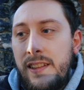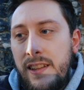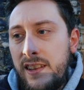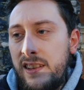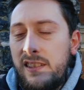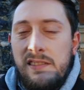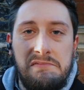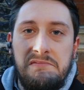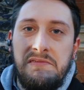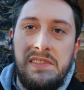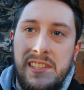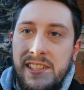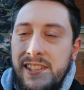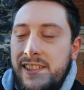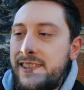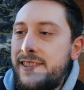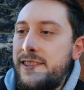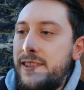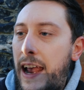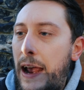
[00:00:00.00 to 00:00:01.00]
Yeah,
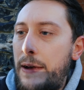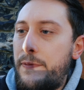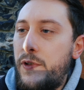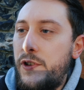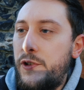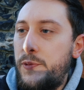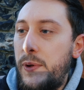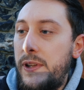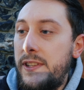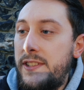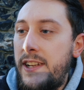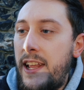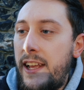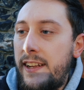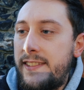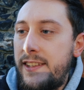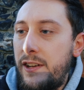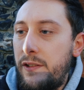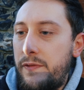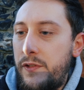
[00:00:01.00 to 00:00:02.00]
it's average, but it's an
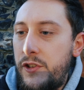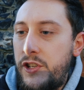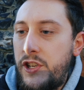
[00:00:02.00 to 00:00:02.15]
XL for